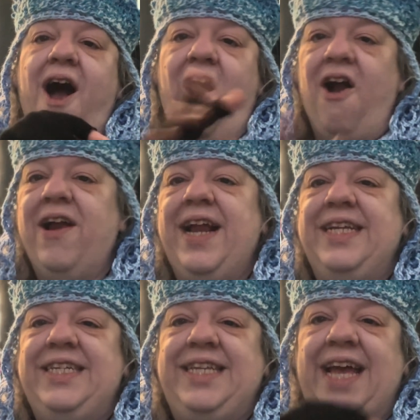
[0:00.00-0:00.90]
our
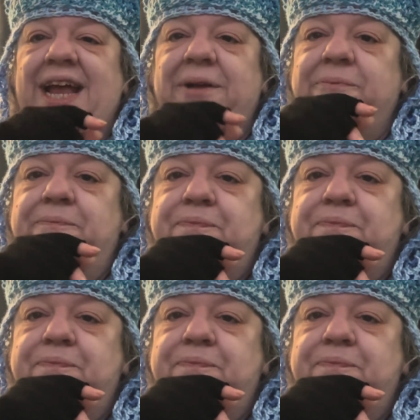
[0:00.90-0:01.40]
age did.